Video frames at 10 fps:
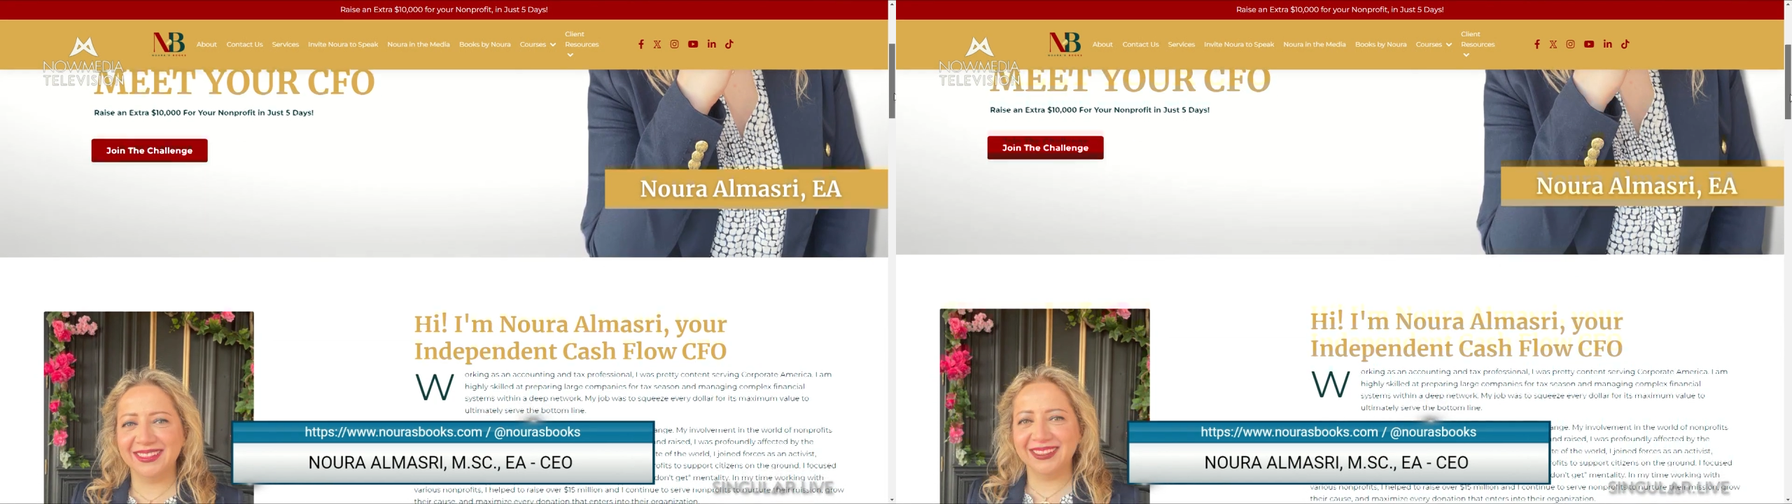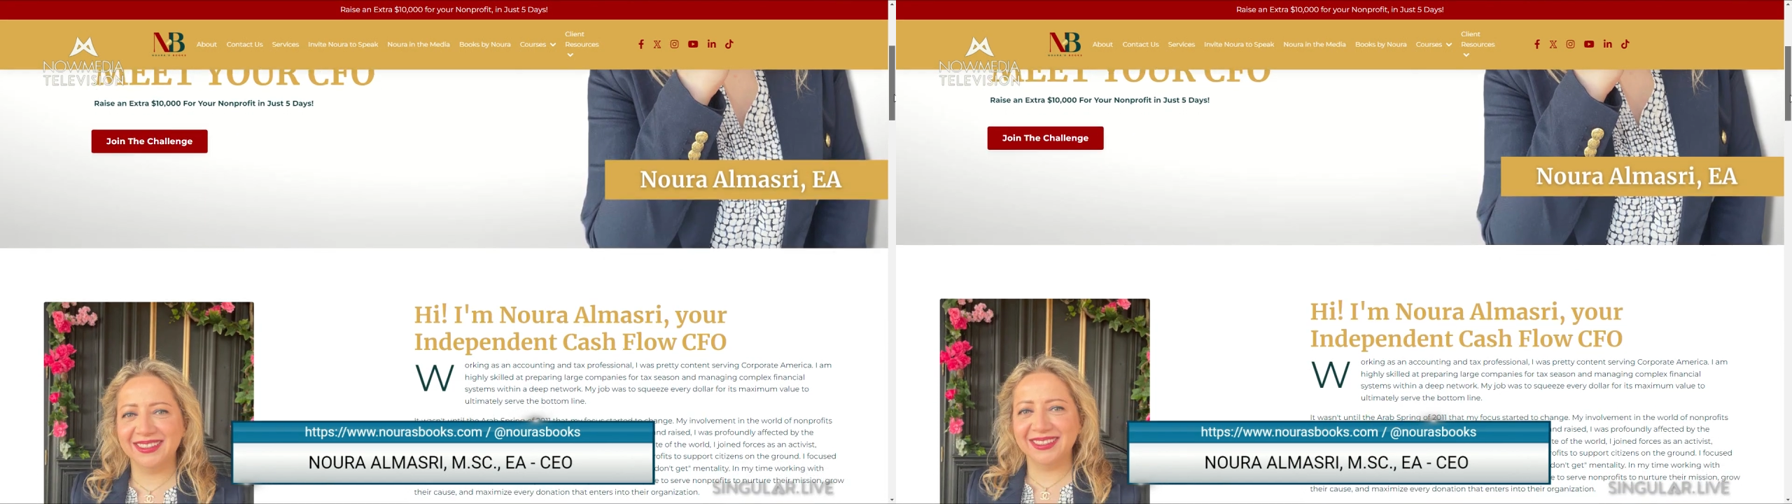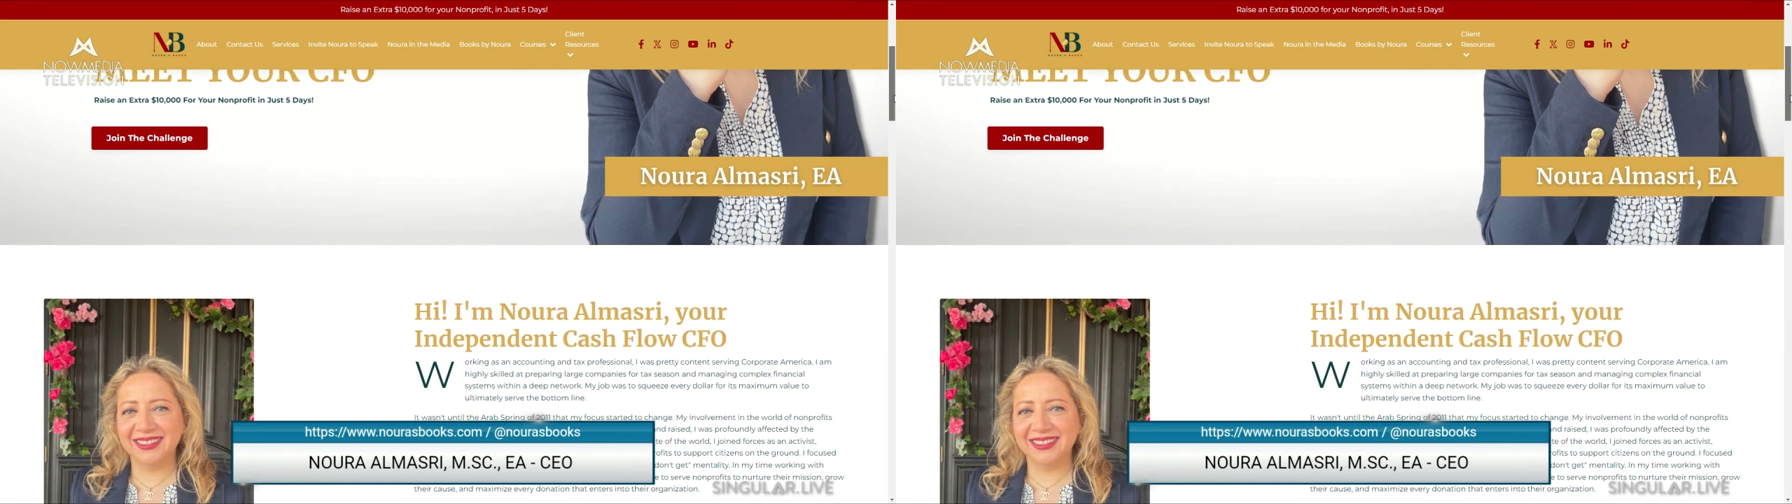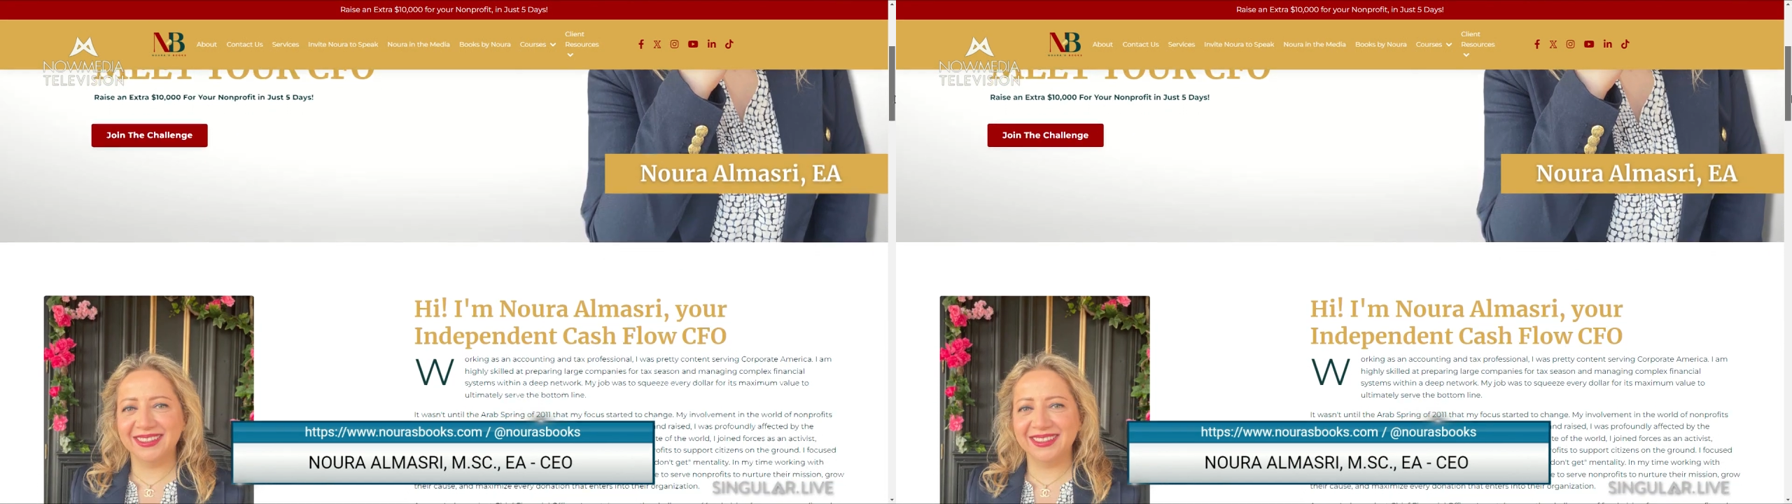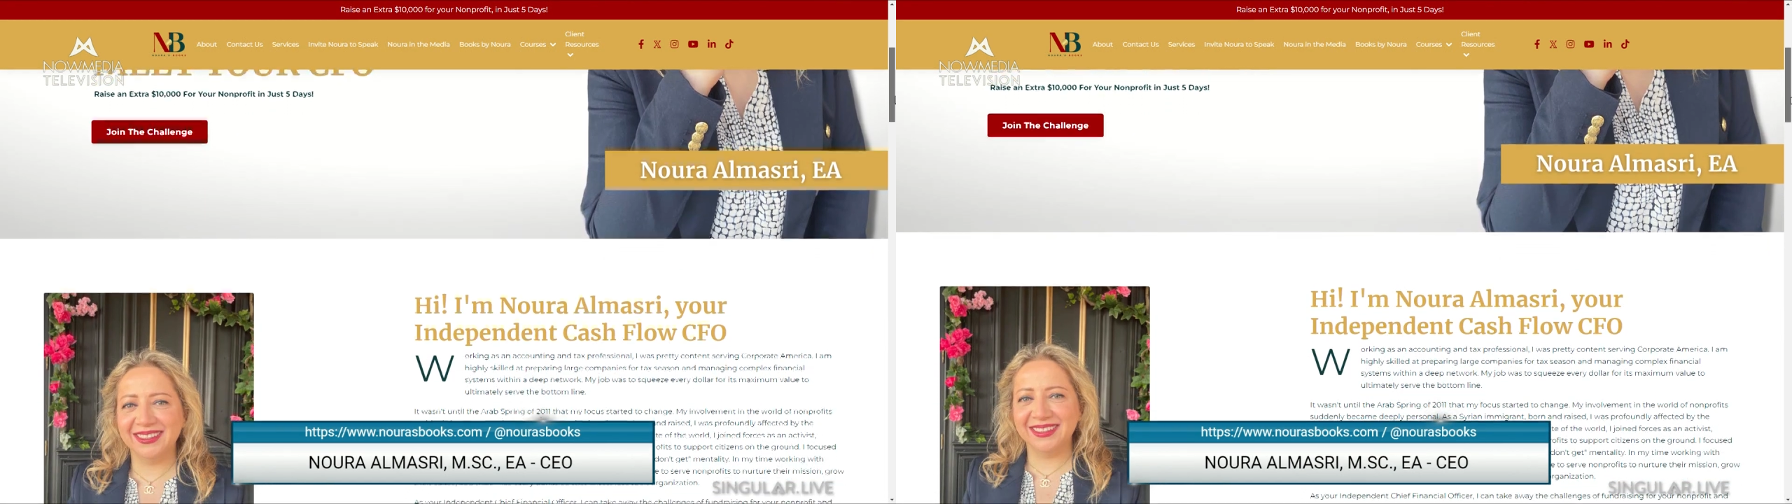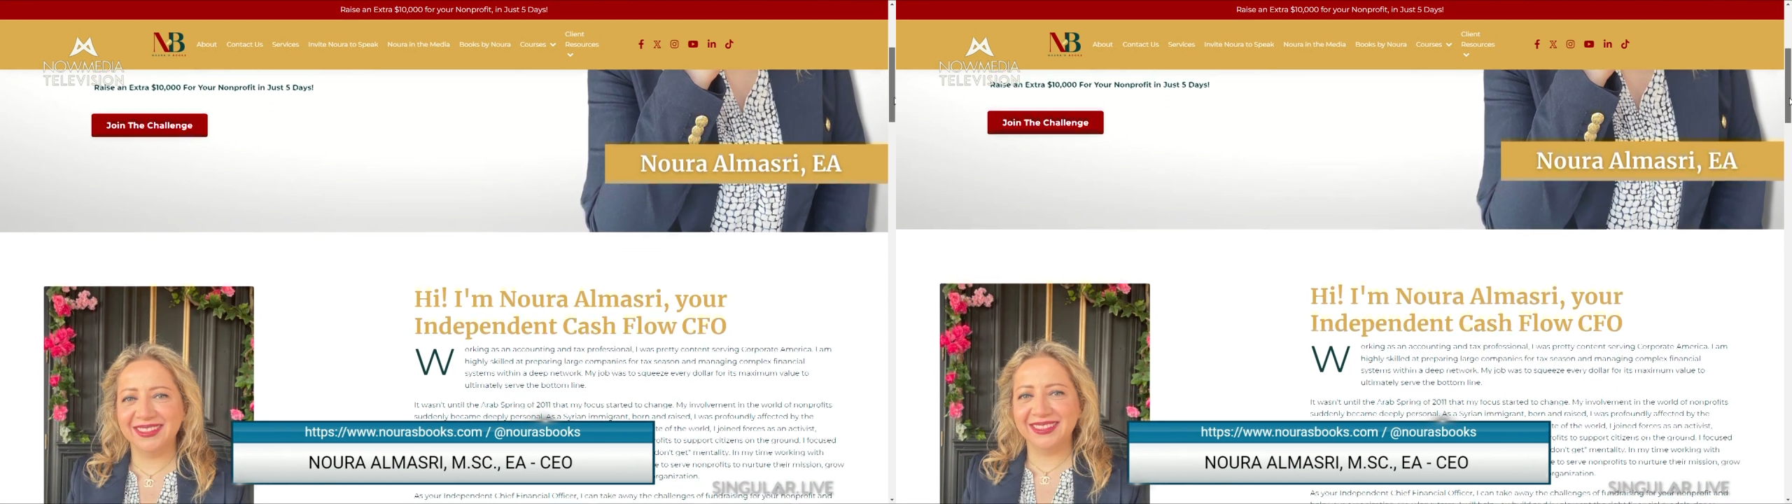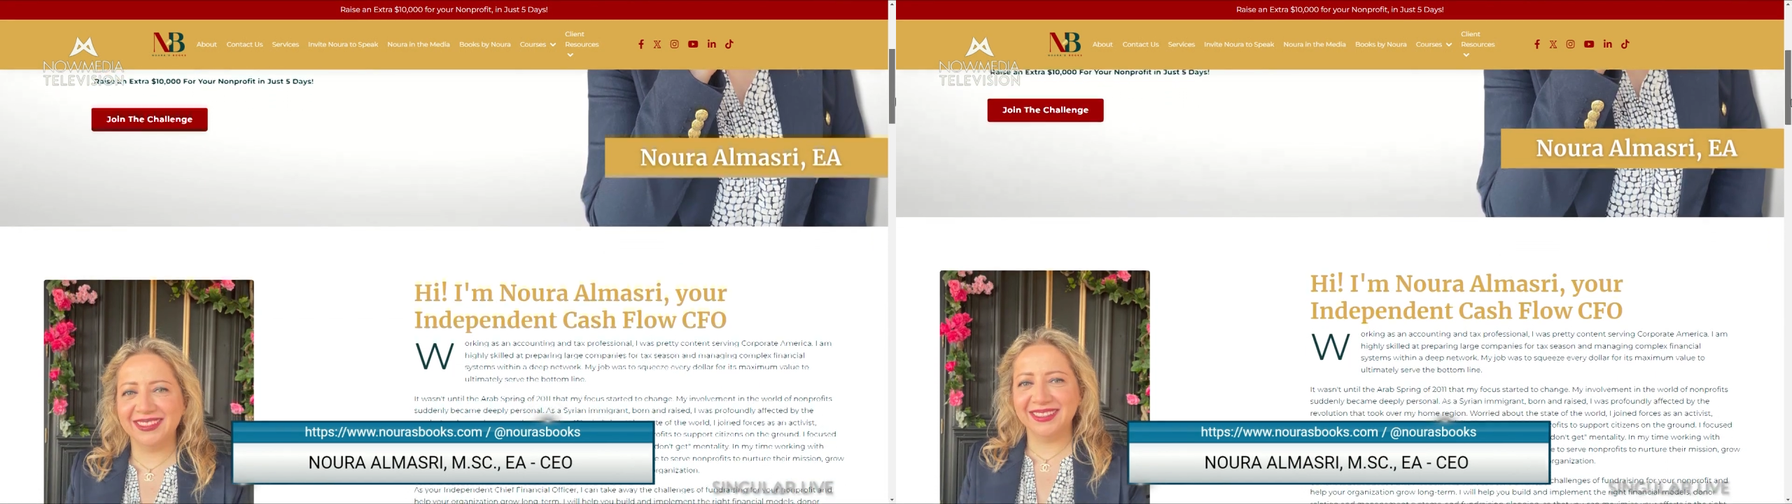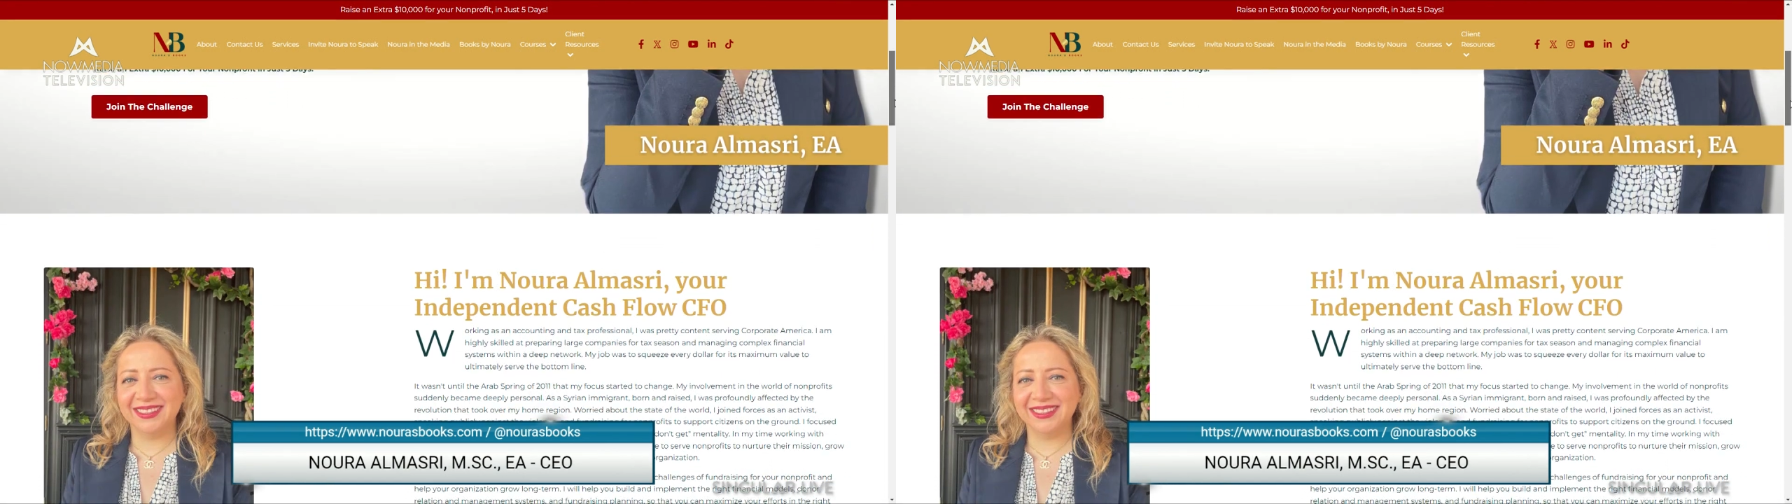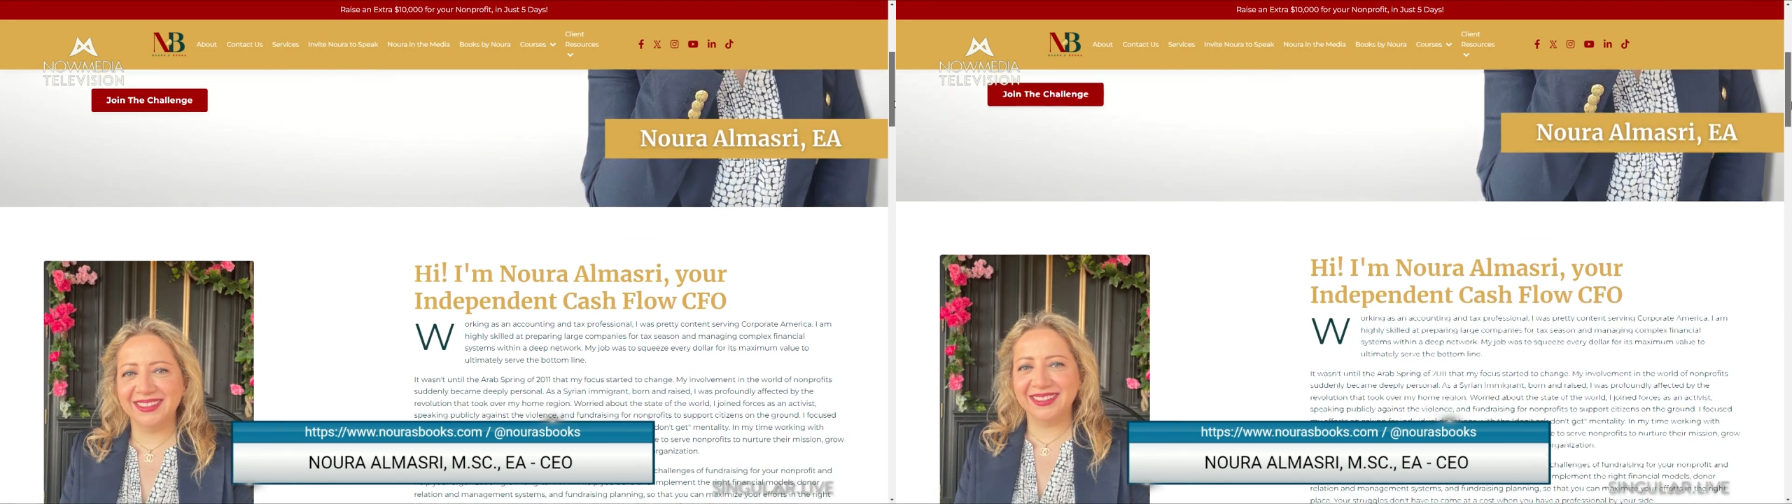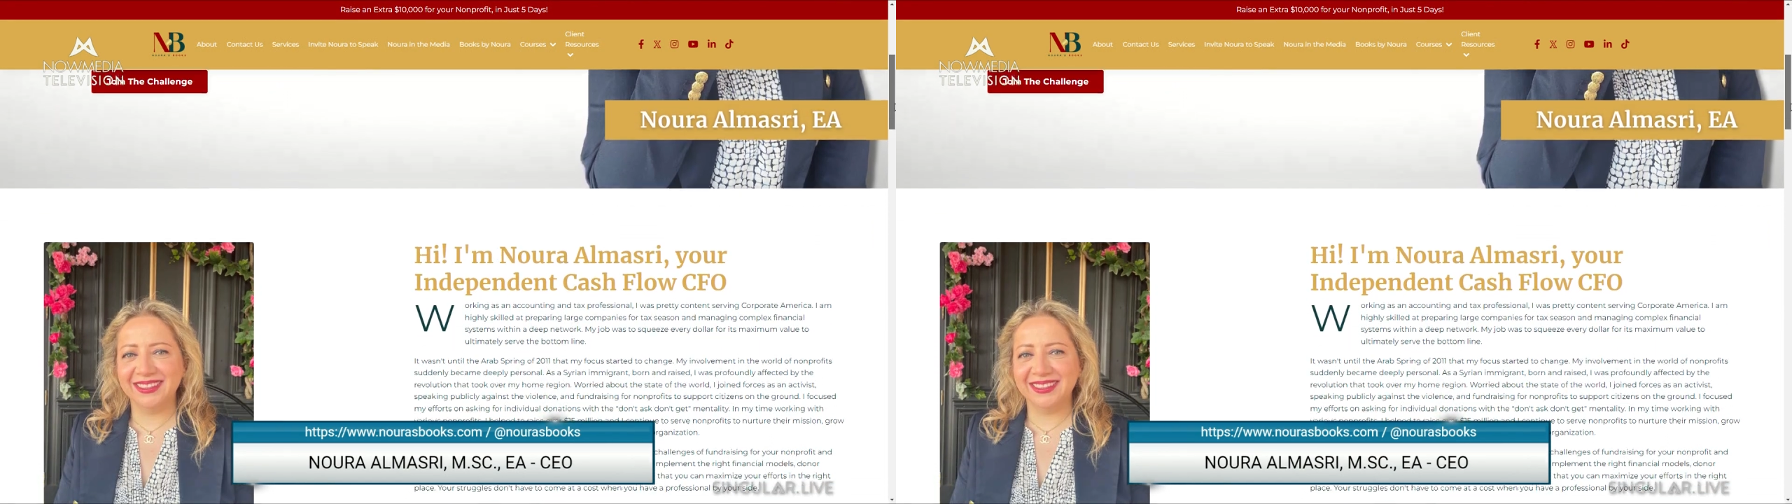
We do start nonprofit